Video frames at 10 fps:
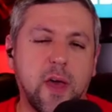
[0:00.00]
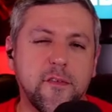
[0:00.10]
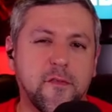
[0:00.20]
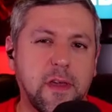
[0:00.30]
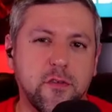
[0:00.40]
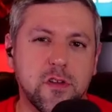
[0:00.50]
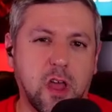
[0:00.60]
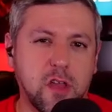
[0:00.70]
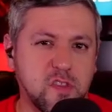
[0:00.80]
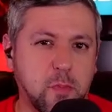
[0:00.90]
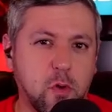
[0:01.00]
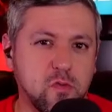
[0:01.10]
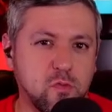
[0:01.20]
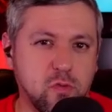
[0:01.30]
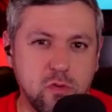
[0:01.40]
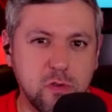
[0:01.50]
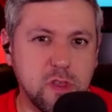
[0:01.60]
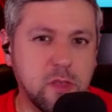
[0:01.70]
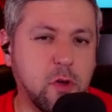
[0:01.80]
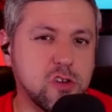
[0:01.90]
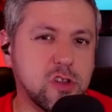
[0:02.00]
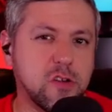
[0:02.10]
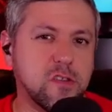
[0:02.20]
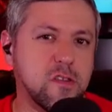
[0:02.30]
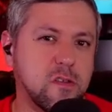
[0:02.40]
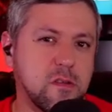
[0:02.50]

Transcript: a favorite unspoken rule in the martial arts?